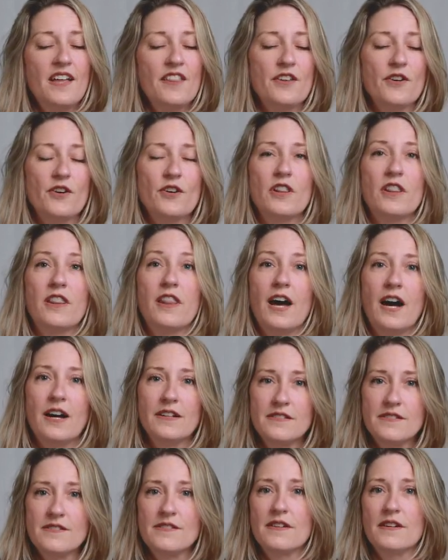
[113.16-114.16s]
There are
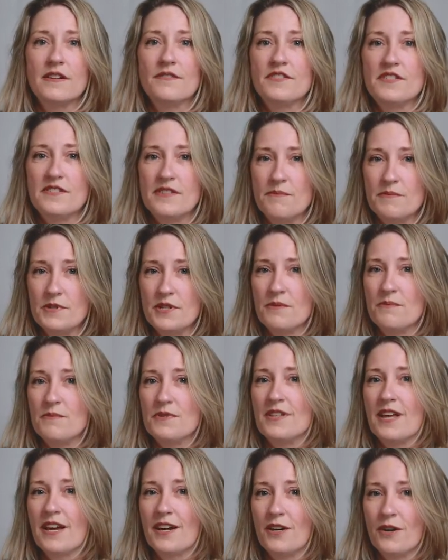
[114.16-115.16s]
lots of
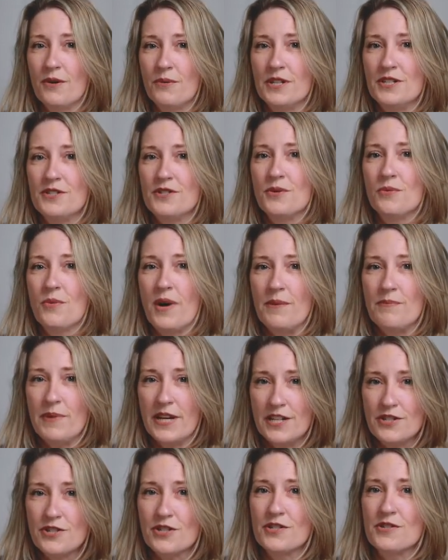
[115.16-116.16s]
symptoms that go into why
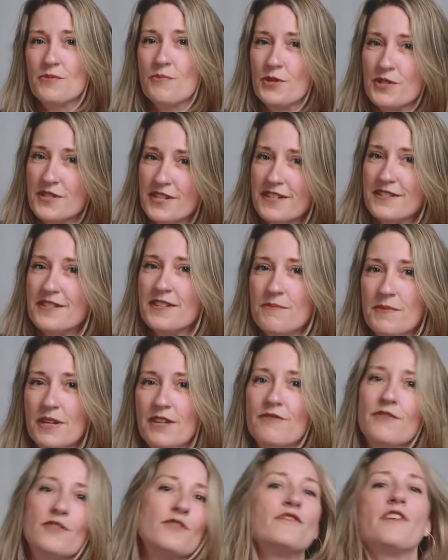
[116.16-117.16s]
patients present to
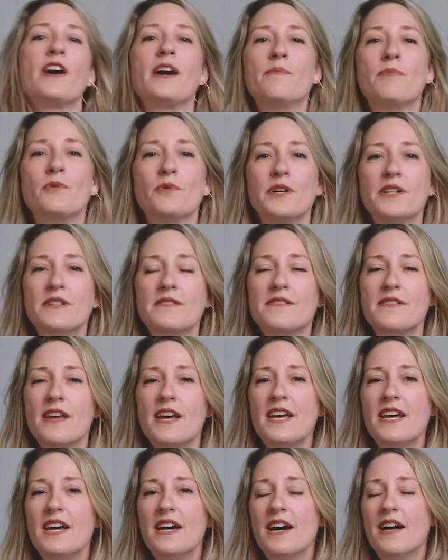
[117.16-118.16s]
me for fibroids.
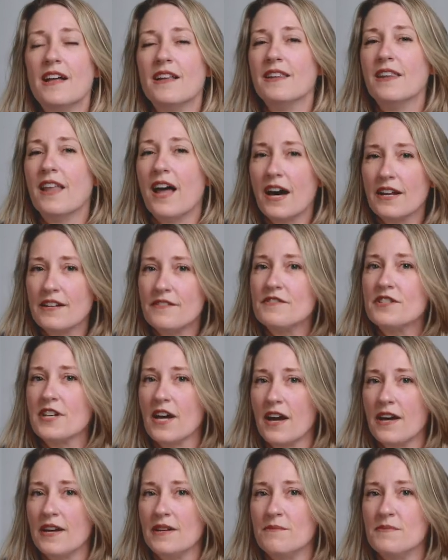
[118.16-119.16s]
A lot of
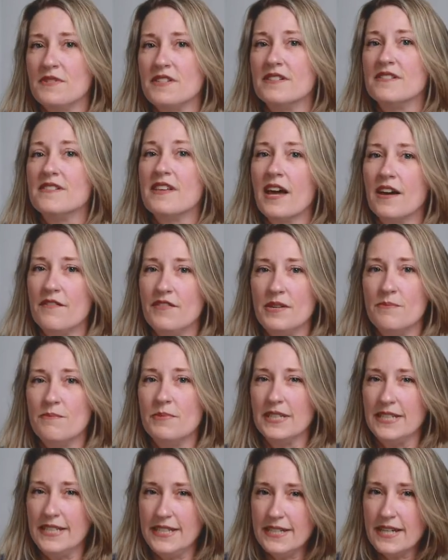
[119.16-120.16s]
times it's heavy
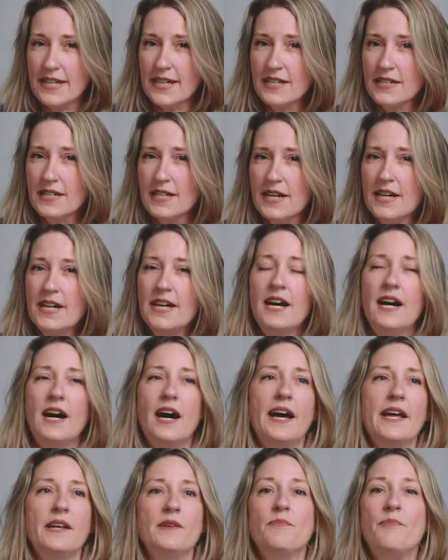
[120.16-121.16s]
bleeding
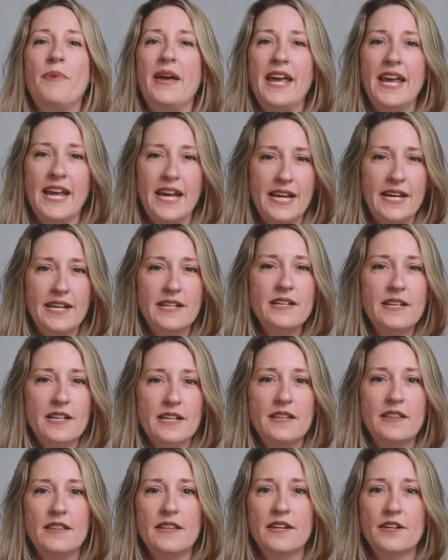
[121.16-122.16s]
and pain
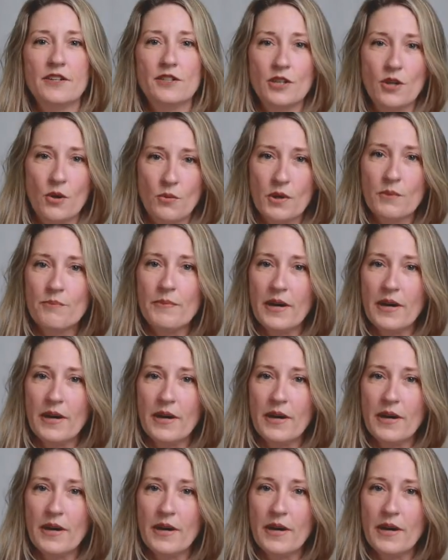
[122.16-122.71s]
in their lower